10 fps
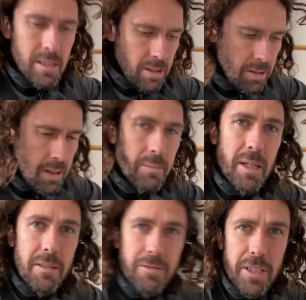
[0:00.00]
So
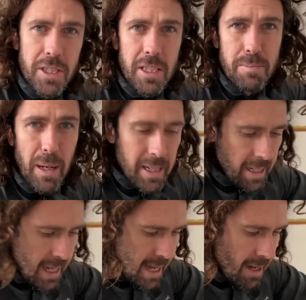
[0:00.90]
I'm gonna finish this
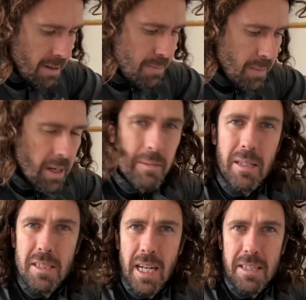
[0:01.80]
bucket now, and I'm
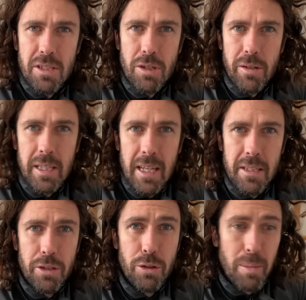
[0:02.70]
gonna start stirring the
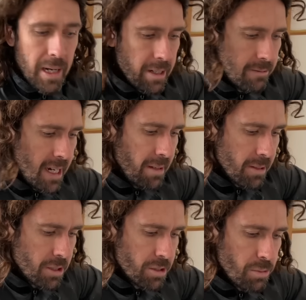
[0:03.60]
other new bucket ready,
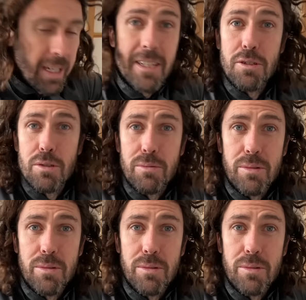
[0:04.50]
because we're gonna do the